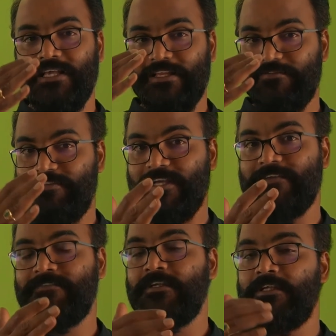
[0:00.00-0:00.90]
and
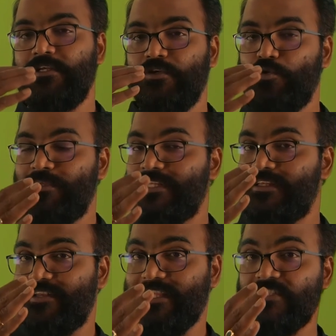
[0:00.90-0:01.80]
5 numeric
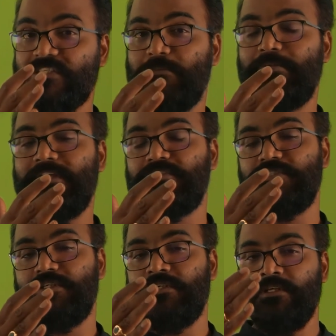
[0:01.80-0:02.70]
range
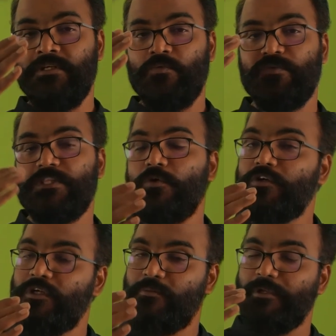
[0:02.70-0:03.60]
comparison
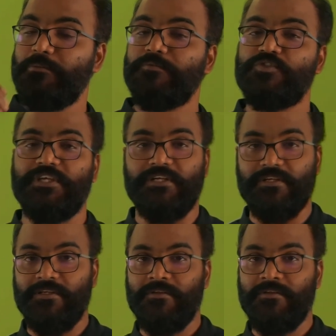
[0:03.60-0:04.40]
without minimum check.